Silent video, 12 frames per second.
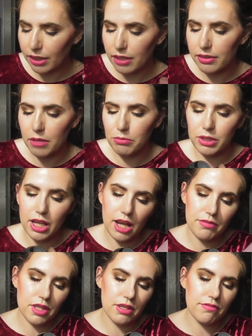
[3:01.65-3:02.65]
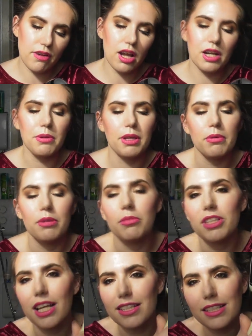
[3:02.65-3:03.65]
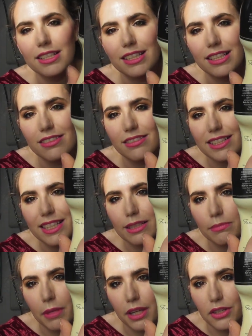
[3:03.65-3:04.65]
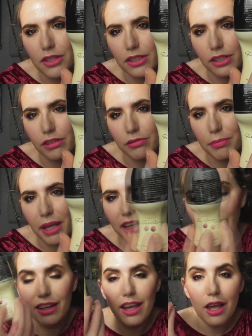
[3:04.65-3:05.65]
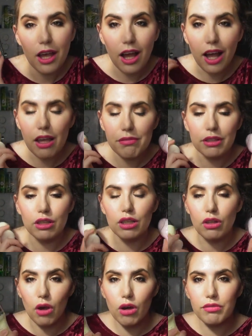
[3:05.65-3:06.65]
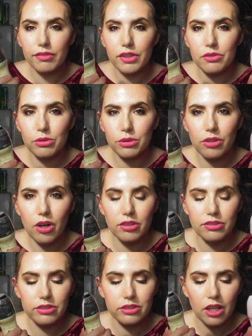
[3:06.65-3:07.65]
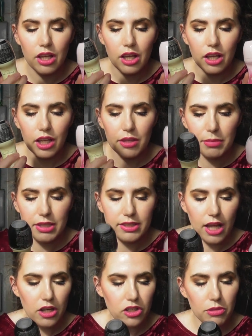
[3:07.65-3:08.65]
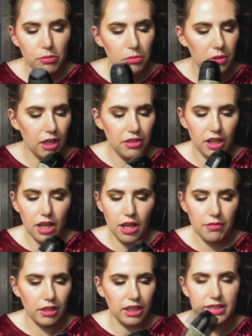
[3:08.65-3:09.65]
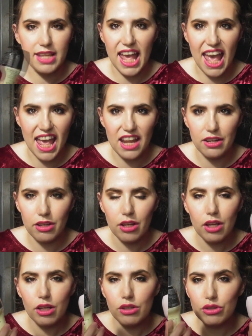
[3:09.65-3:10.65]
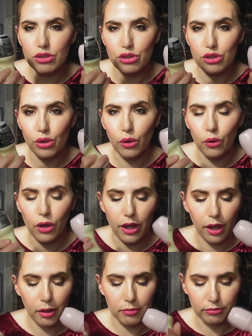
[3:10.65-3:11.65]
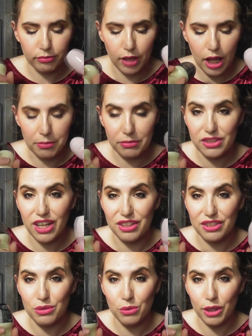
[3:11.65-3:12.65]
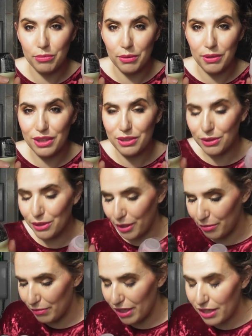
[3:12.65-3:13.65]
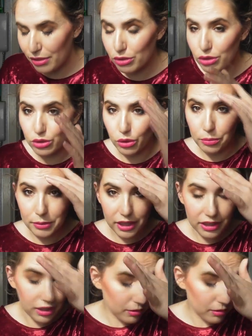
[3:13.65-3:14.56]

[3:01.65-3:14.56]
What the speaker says: and then we have the Faraway one, which has this little smidge of pink. I have a lot of these roll-ons in my stash at the moment. I think I have like 10, so I'm trying to work my way through them. It is so bright.